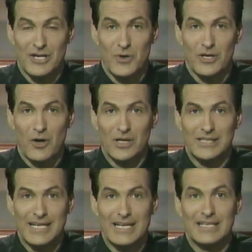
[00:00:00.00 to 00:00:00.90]
So go
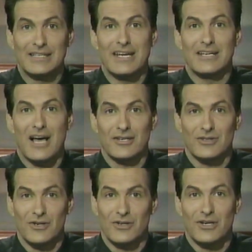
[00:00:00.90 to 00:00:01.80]
to
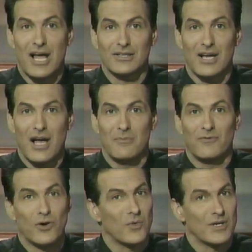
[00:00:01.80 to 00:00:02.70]

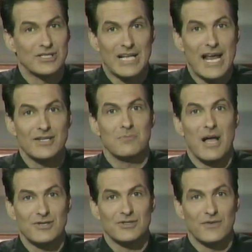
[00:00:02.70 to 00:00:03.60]

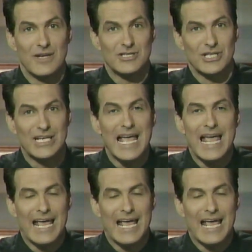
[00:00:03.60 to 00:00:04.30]
tnt.turner.com/Monstervision